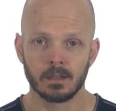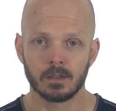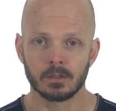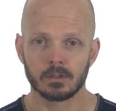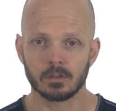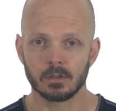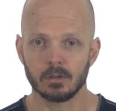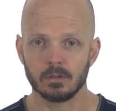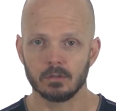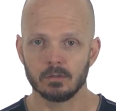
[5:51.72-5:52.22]

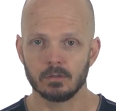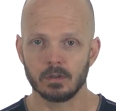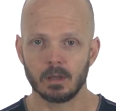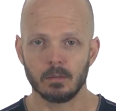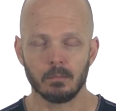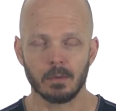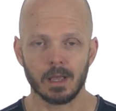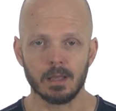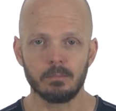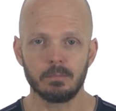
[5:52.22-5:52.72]
So it
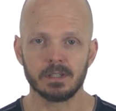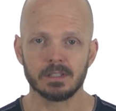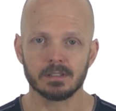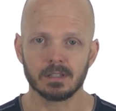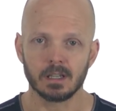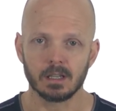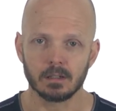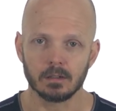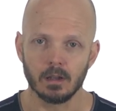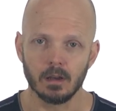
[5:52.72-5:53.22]
might be
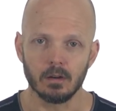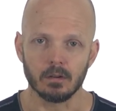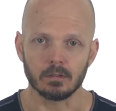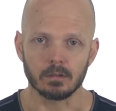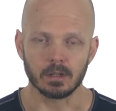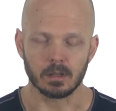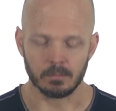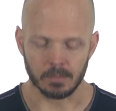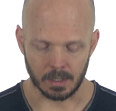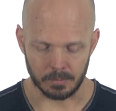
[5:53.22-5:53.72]
saying
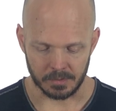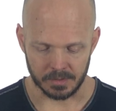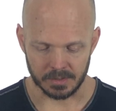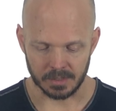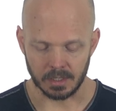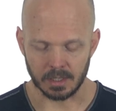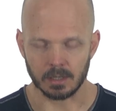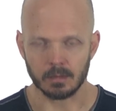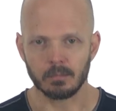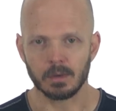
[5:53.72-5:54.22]
no. It might be
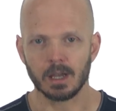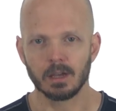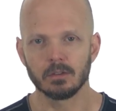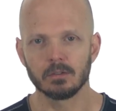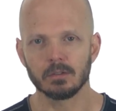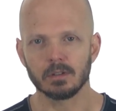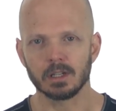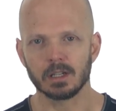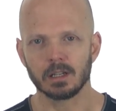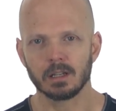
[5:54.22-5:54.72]
setting a
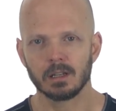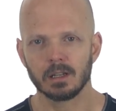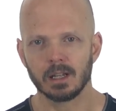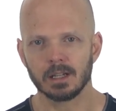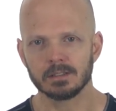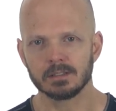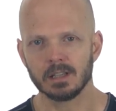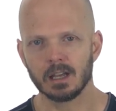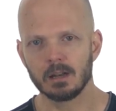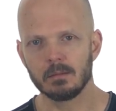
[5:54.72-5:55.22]
boundary.
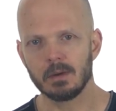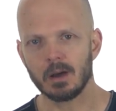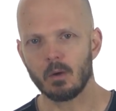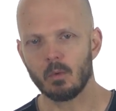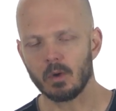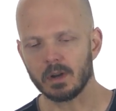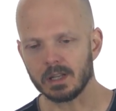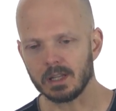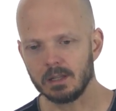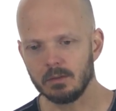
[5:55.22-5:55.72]
It's not about
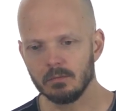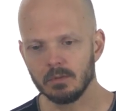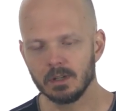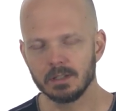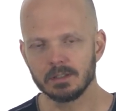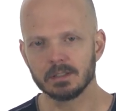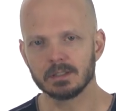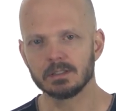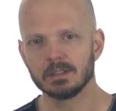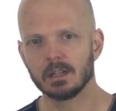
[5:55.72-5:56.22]
what he
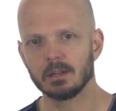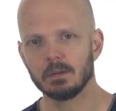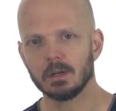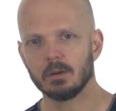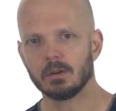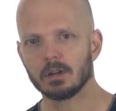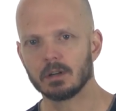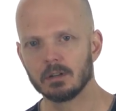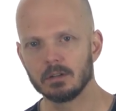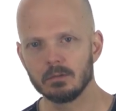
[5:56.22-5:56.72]
wants. It's not about
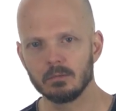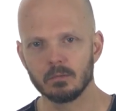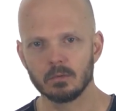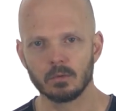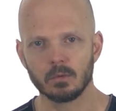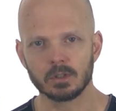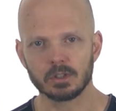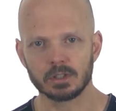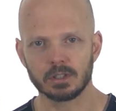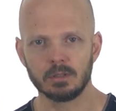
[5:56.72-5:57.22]

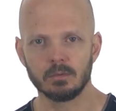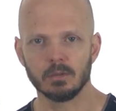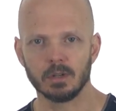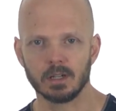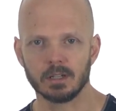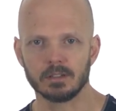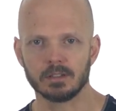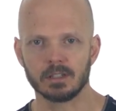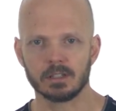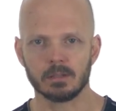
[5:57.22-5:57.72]
what she
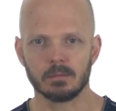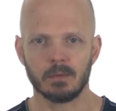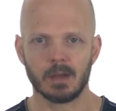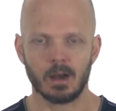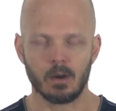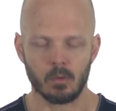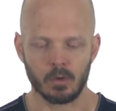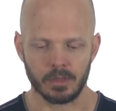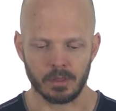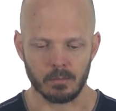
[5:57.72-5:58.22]
wants. It's
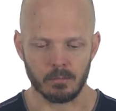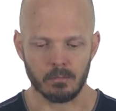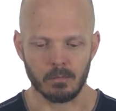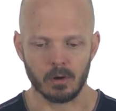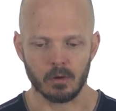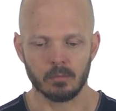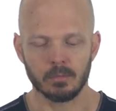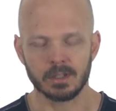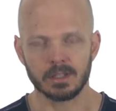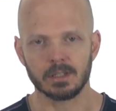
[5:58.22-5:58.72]
about what the
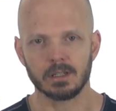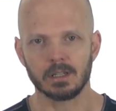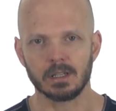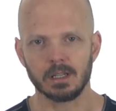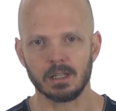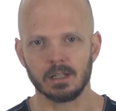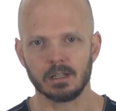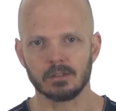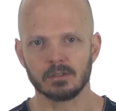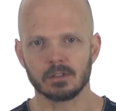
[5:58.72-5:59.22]
moment
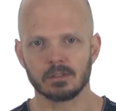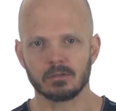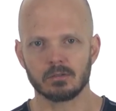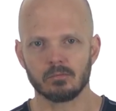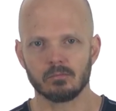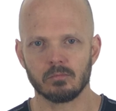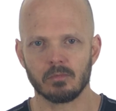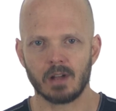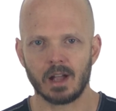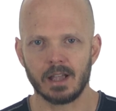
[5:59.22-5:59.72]
needs. It's
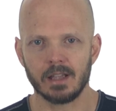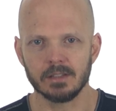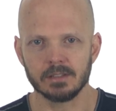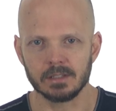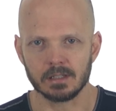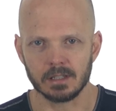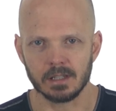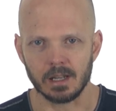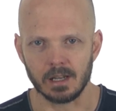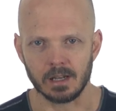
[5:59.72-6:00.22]

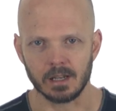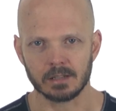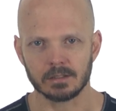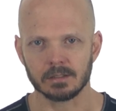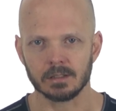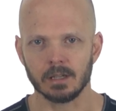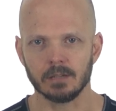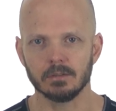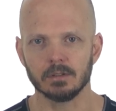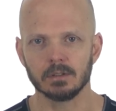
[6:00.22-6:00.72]
rising to that
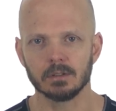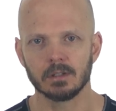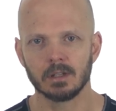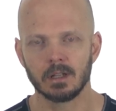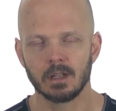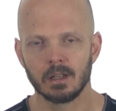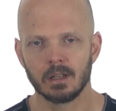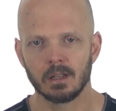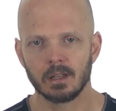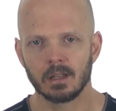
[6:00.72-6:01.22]
next level.
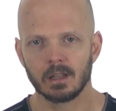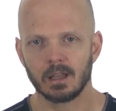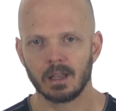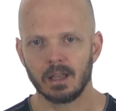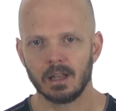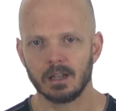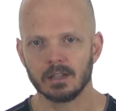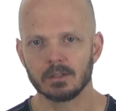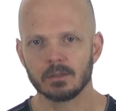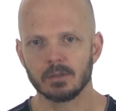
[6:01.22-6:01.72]

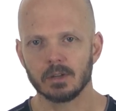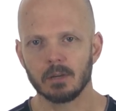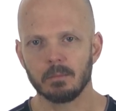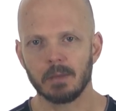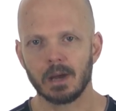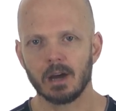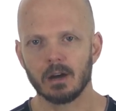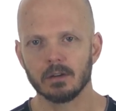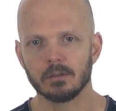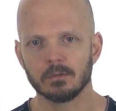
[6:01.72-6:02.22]
And it's a very
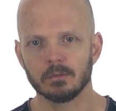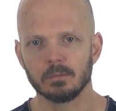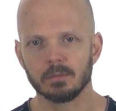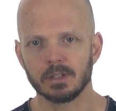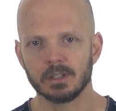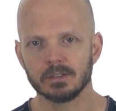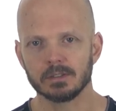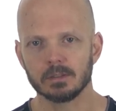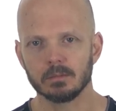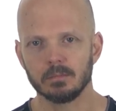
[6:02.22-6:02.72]
powerful
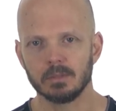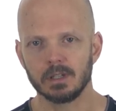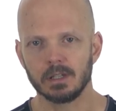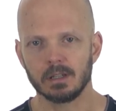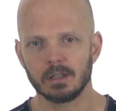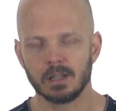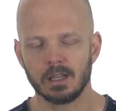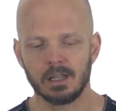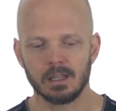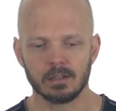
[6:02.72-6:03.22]
place to
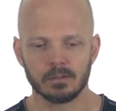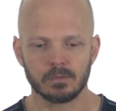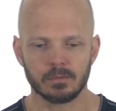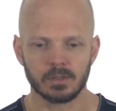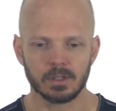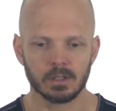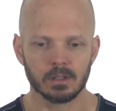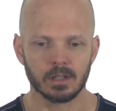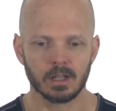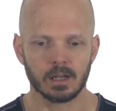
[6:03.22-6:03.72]
be. He can
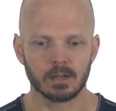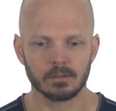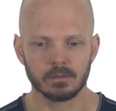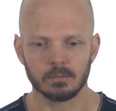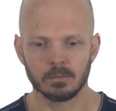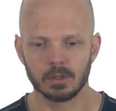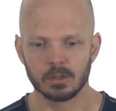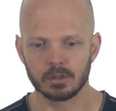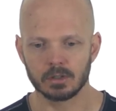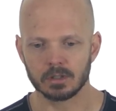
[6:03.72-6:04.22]
feel a lot of
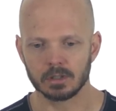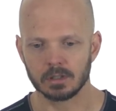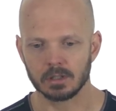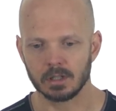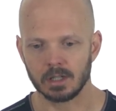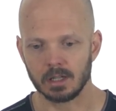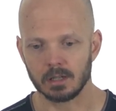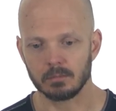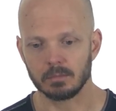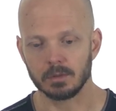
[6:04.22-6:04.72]
emotion.
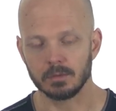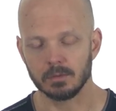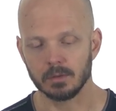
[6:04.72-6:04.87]
He can be